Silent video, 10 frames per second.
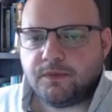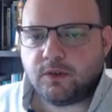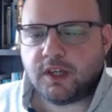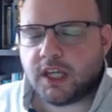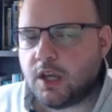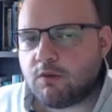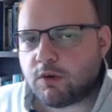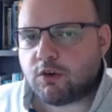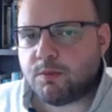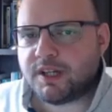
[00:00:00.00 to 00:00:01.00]
Okay,
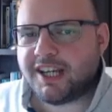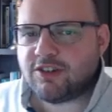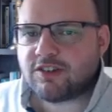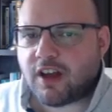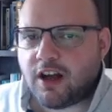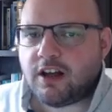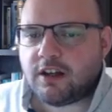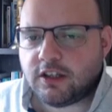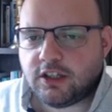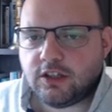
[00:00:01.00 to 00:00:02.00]
recruitment agents
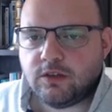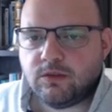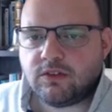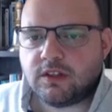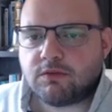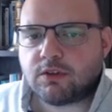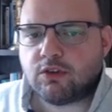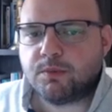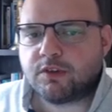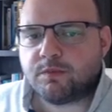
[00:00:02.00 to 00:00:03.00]
are used in the
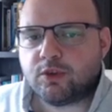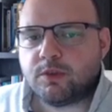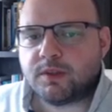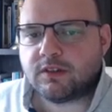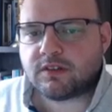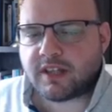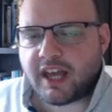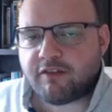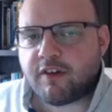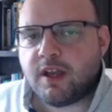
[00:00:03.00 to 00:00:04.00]
recruitment of permanent
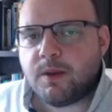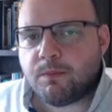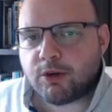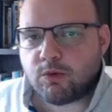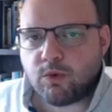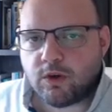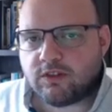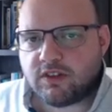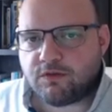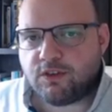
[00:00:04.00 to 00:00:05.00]
staff, but it
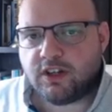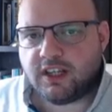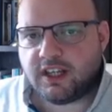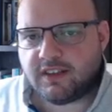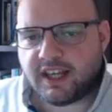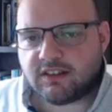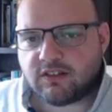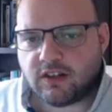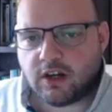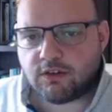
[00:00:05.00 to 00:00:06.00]
works differently in that
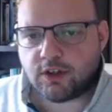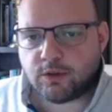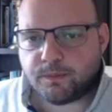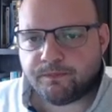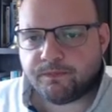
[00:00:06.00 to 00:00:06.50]
scenario.